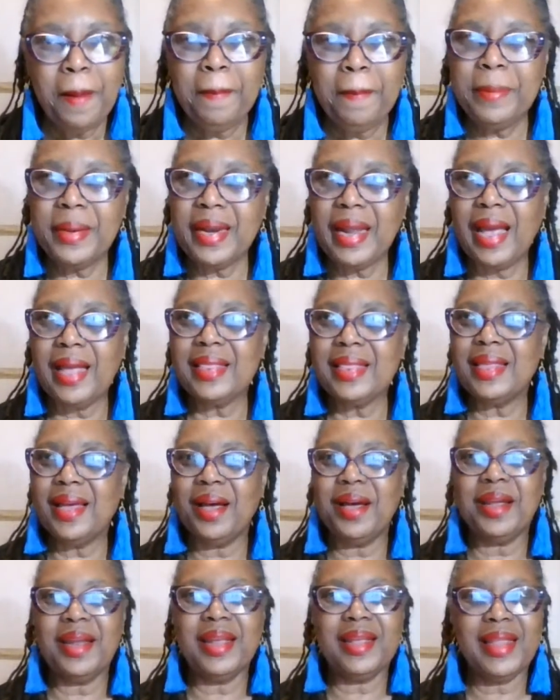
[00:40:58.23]
But I
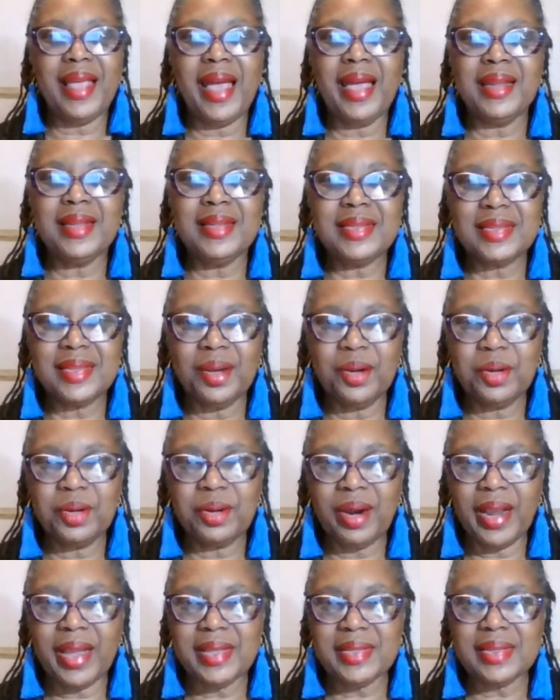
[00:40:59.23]
thought that is so
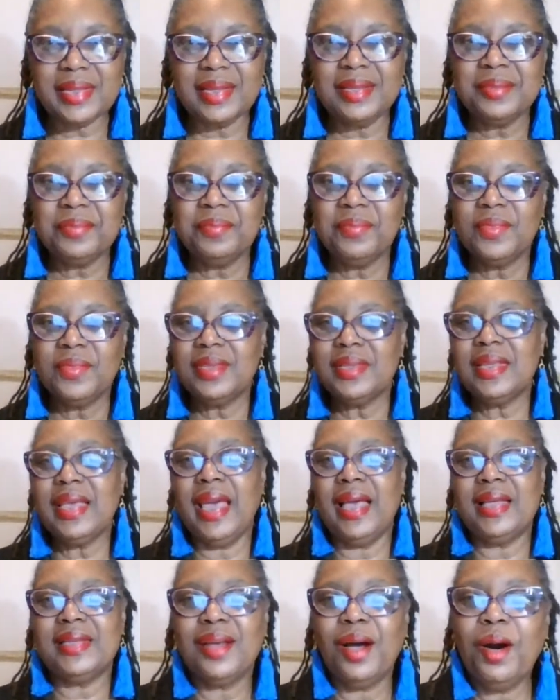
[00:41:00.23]
crazy.
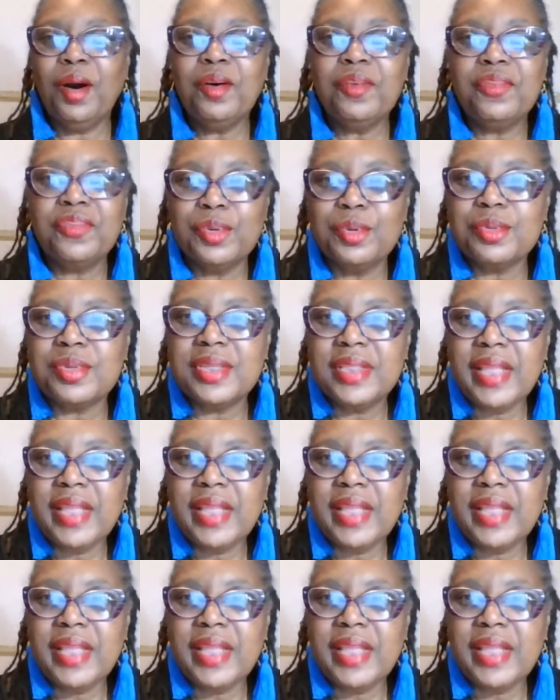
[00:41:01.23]
Yes, Whole Foods.